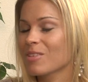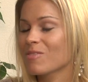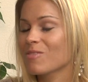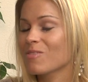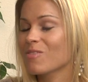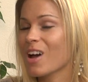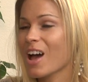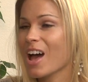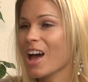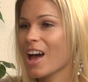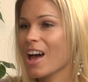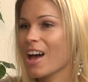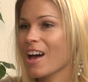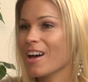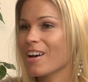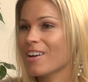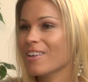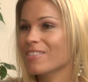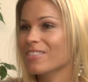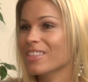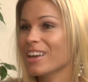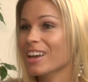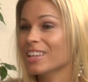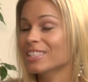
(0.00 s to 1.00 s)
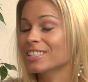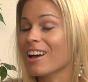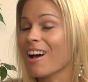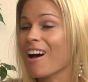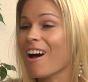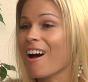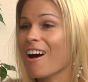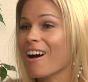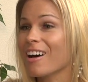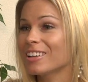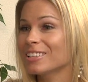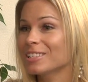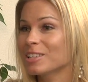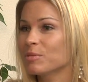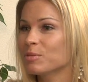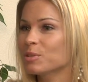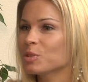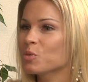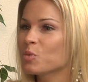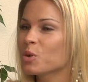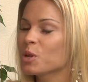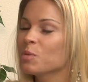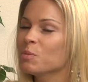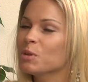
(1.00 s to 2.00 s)
Wow, that's awesome.
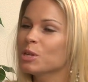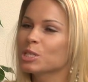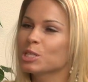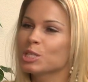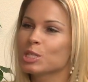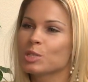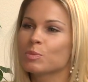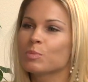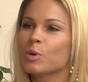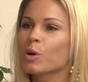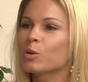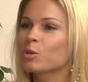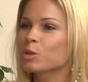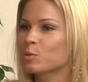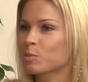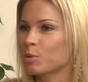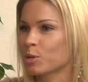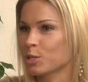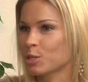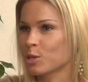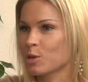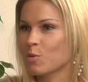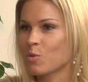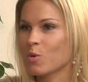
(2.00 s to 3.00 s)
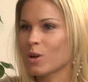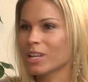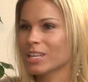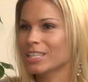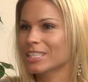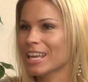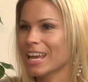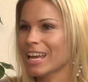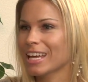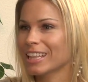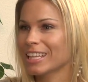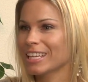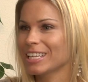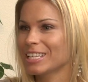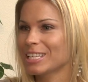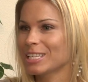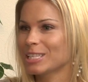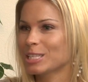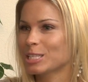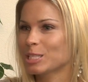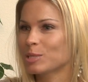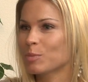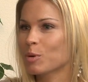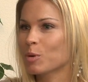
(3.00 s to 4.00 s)
So what do you mean spokesperson? What exactly does
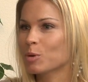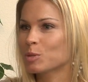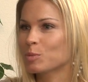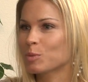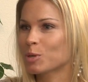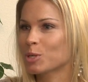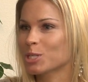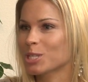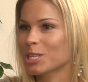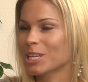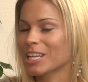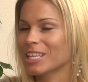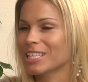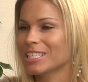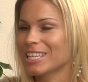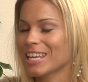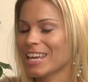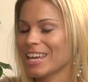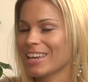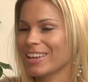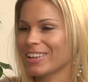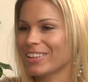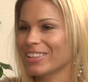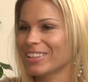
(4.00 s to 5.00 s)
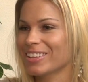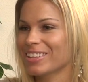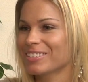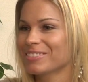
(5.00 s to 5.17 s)
the spokesperson entail?